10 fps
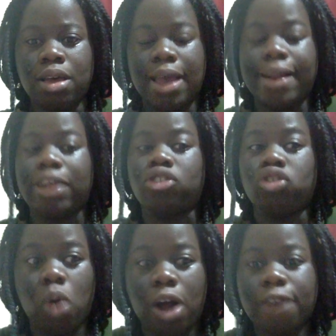And I just
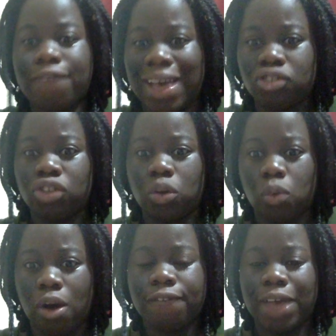walked faster and
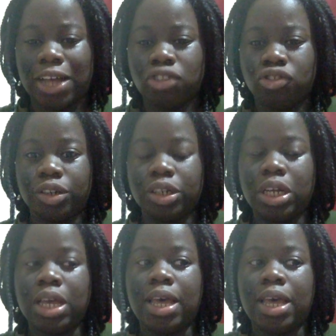walked faster.